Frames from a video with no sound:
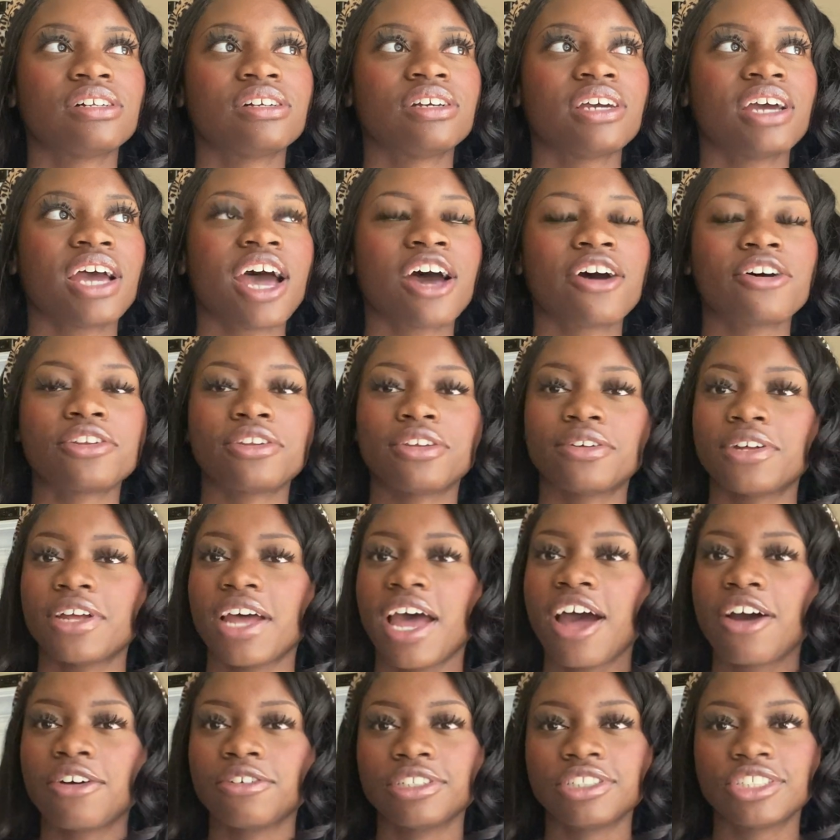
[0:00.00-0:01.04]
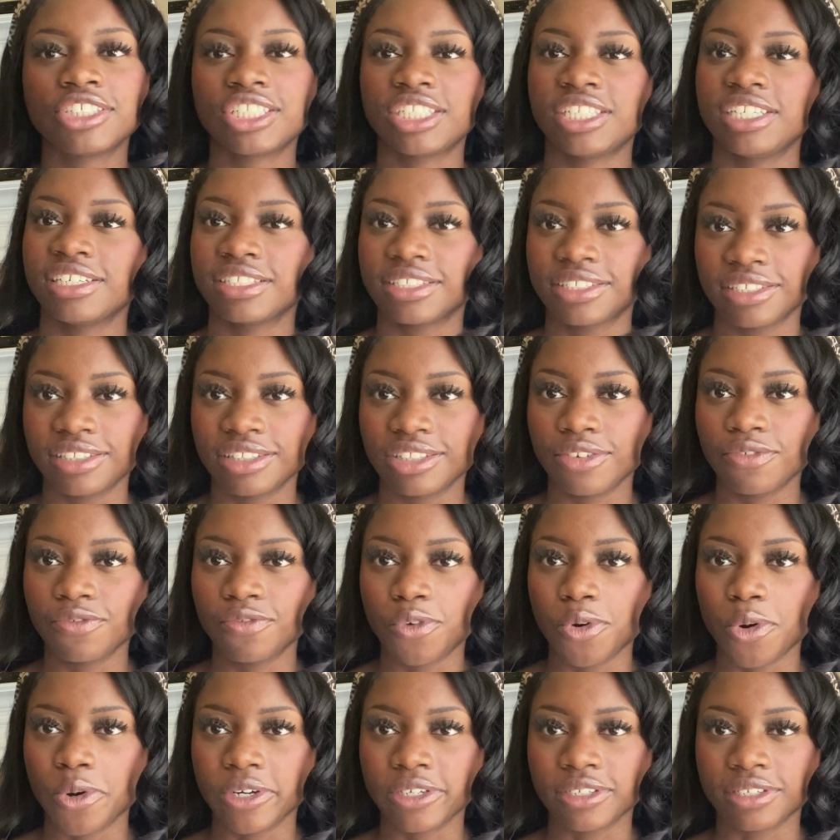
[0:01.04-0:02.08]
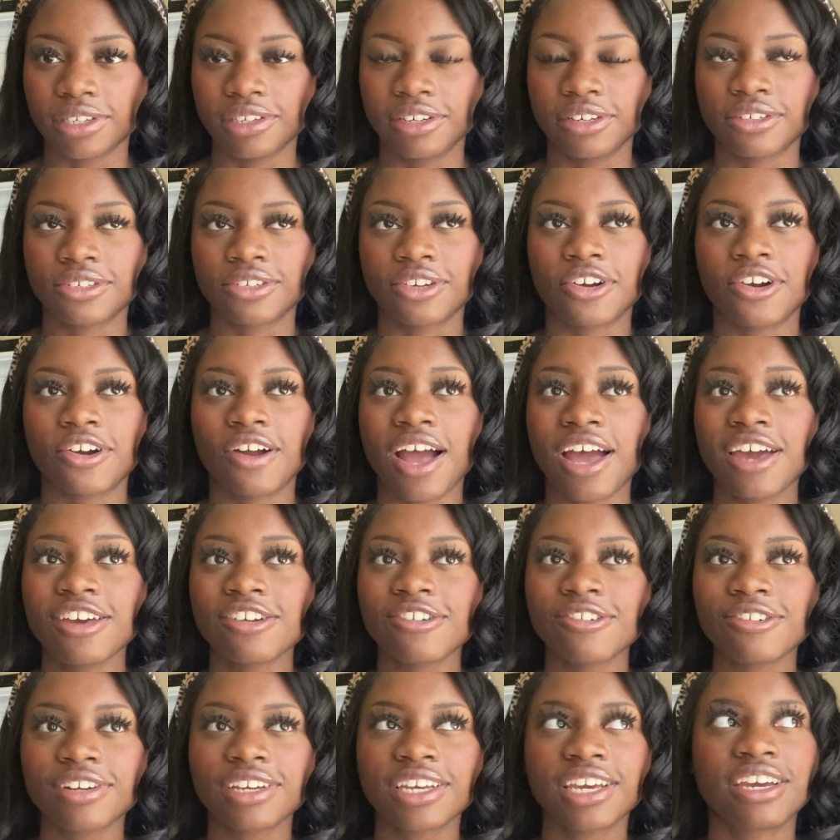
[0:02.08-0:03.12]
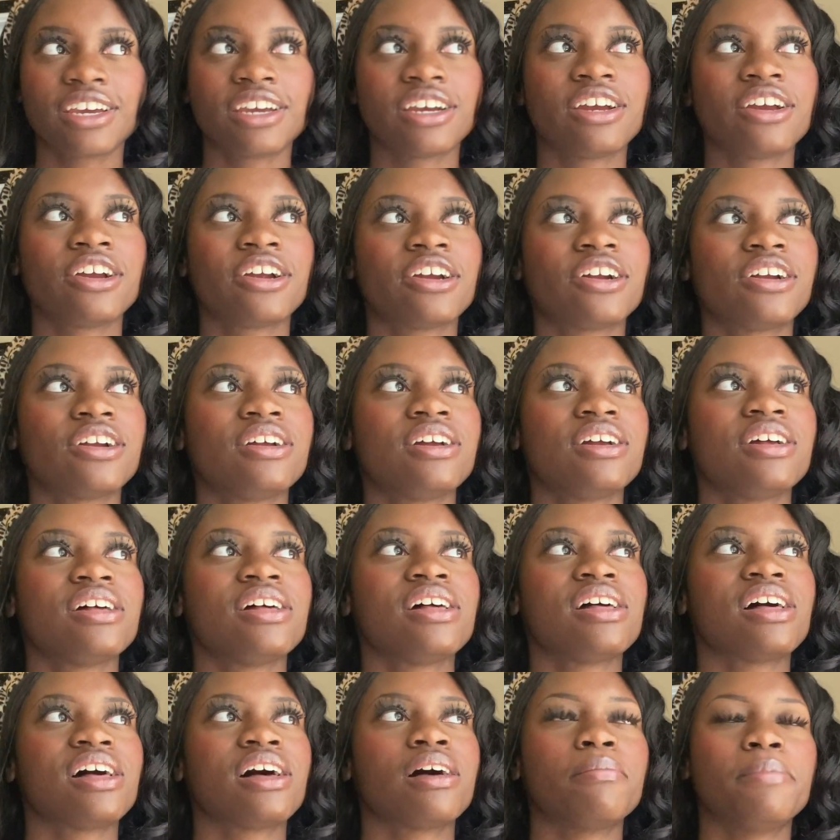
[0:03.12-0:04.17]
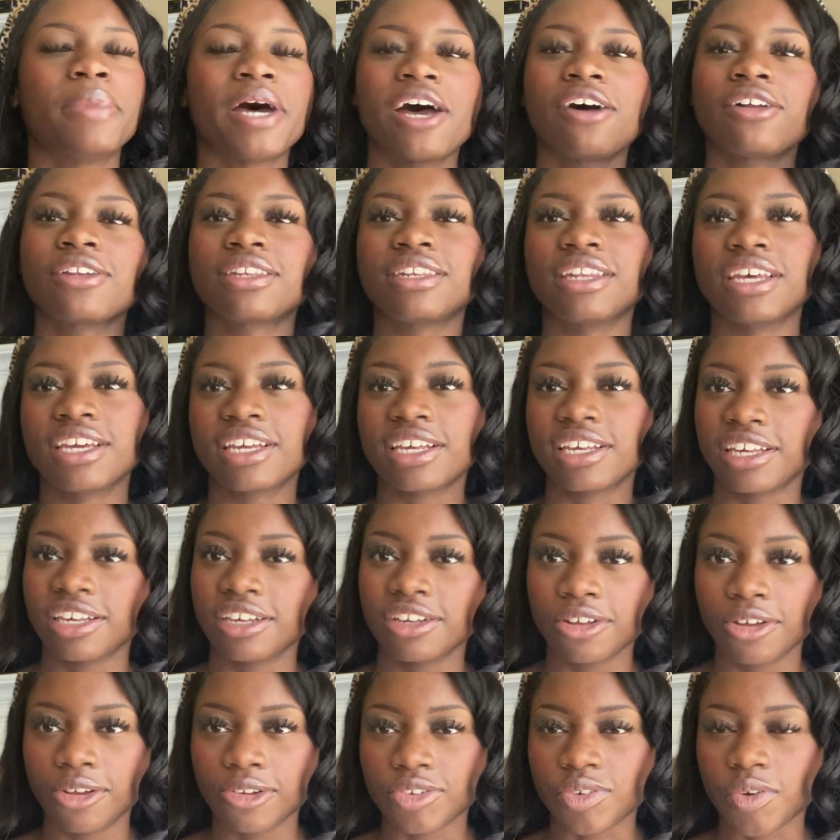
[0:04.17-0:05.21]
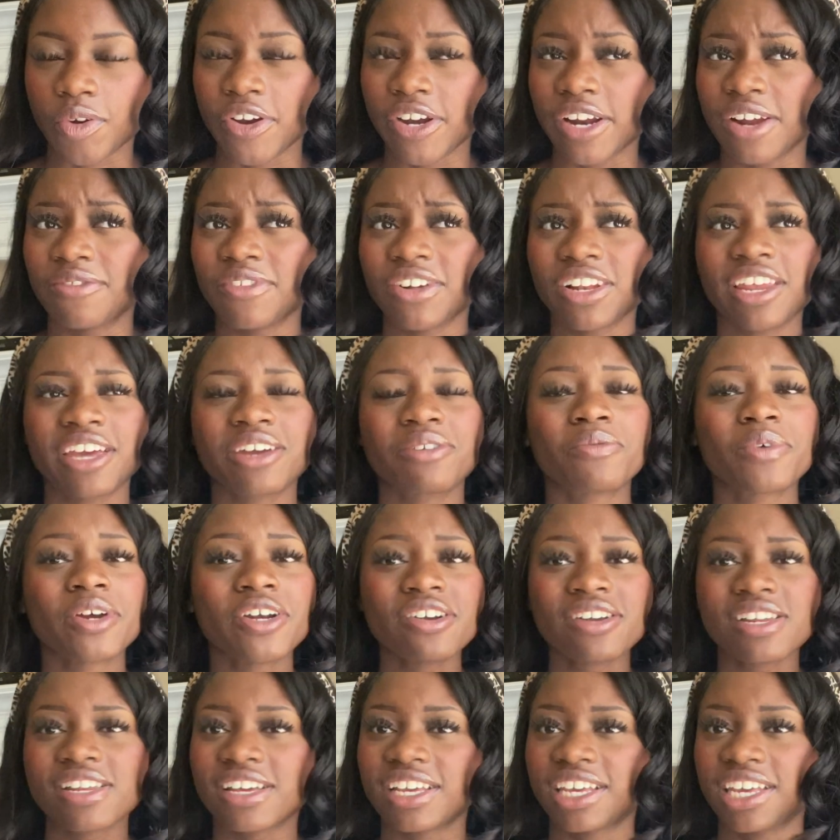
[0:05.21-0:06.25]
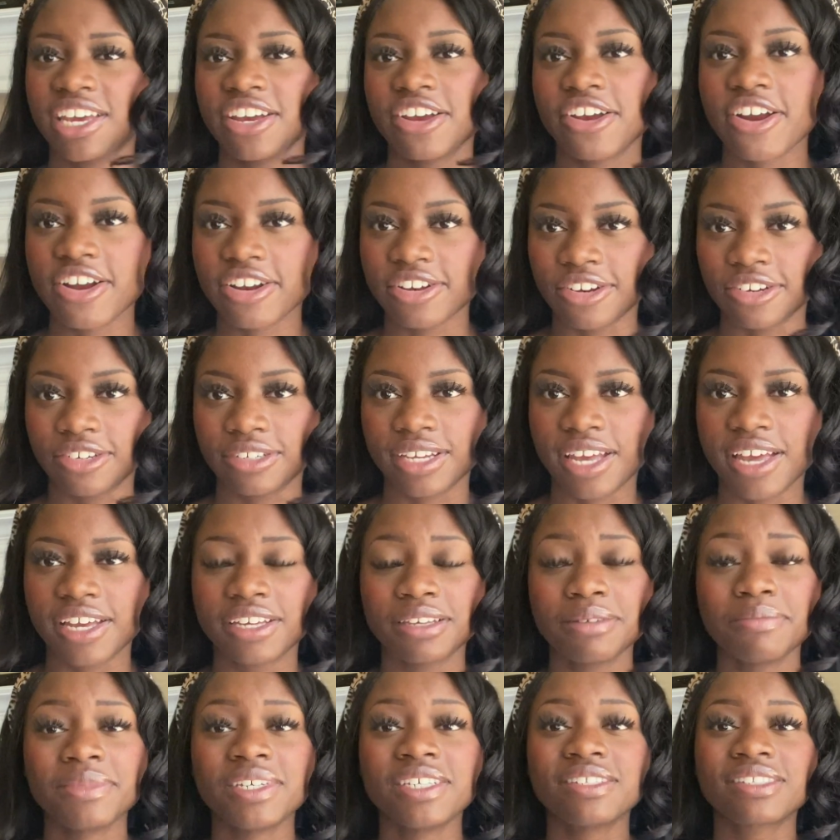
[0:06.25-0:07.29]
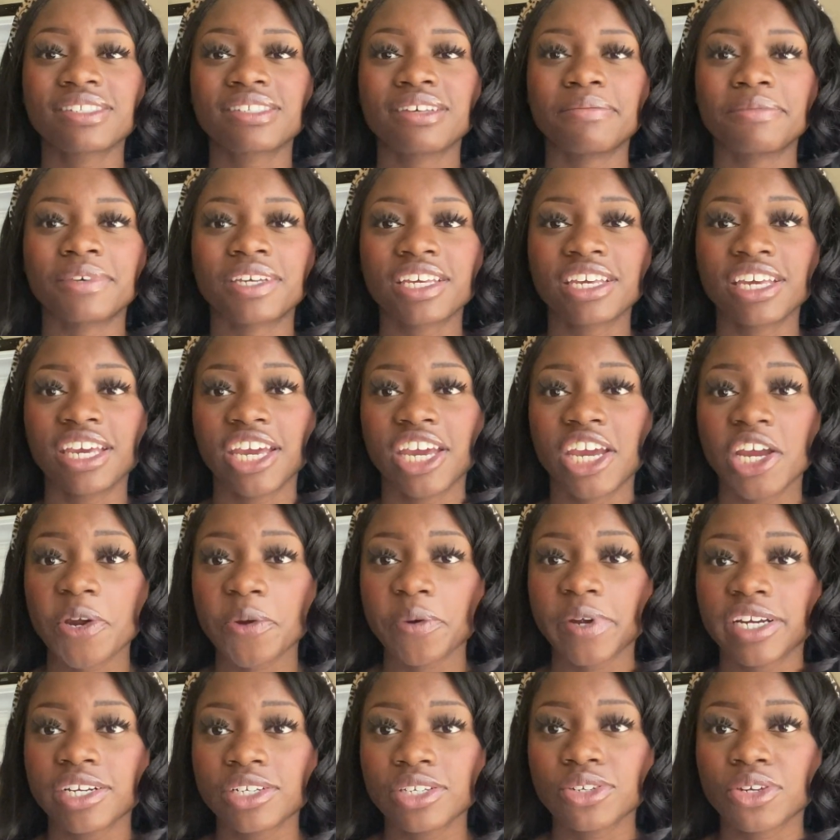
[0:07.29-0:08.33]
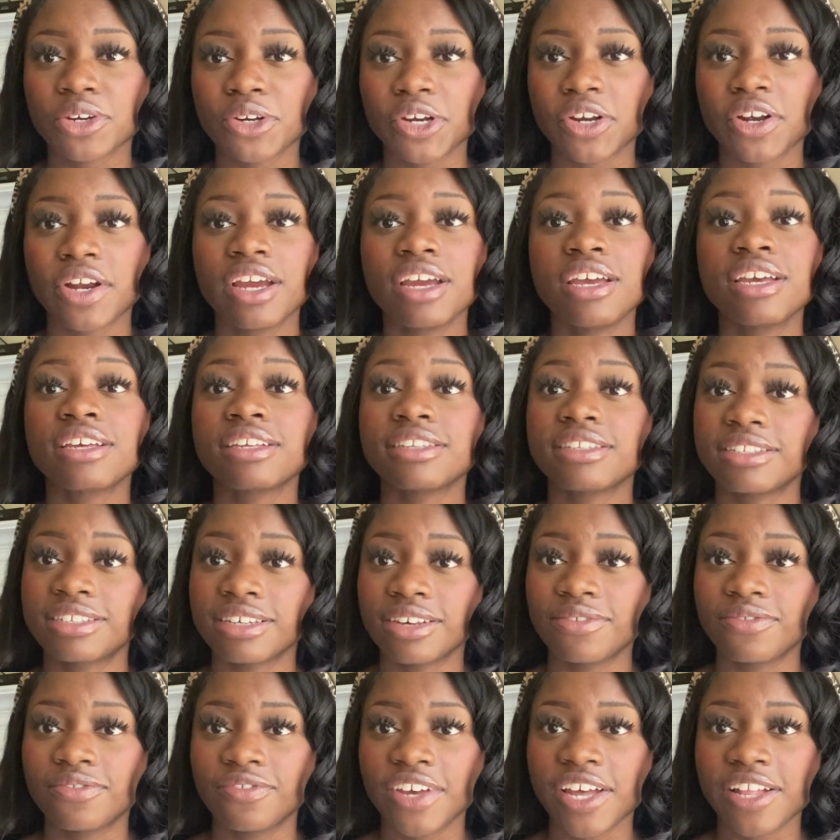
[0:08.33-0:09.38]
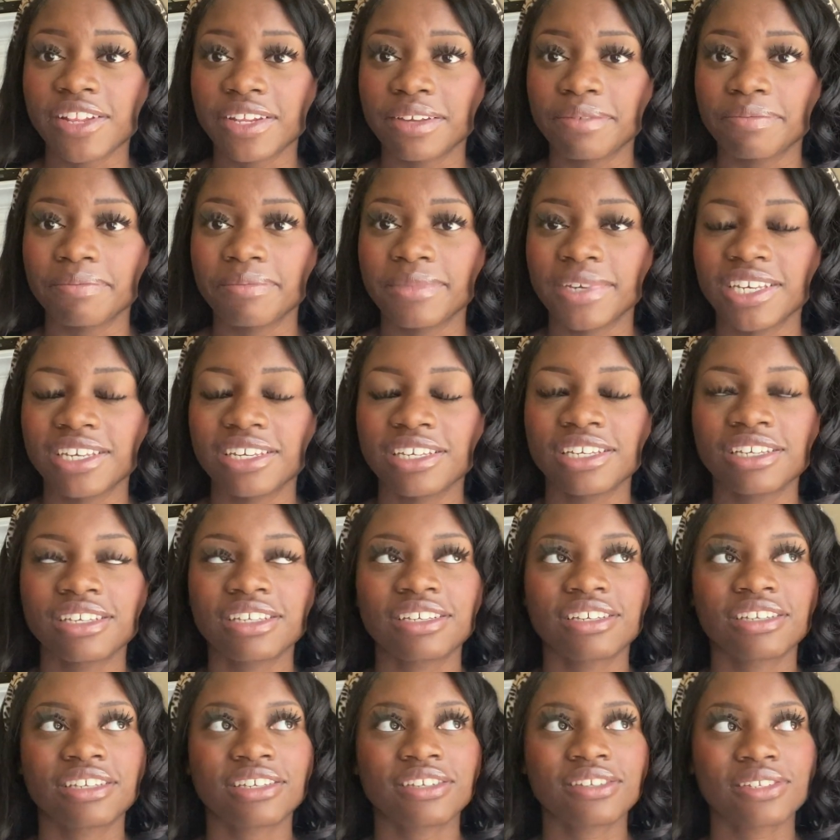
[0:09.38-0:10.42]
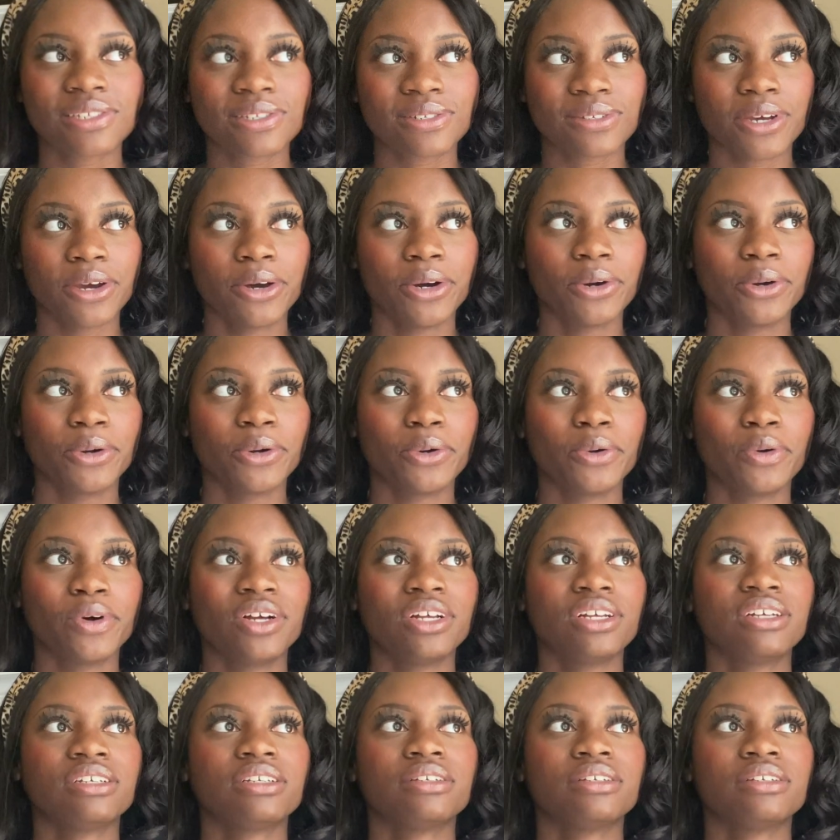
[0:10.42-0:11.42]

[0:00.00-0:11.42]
how enchanted the forest looks, girl. I don't care about the heels or whatever. Like, where are the characters at? Give me some character development. So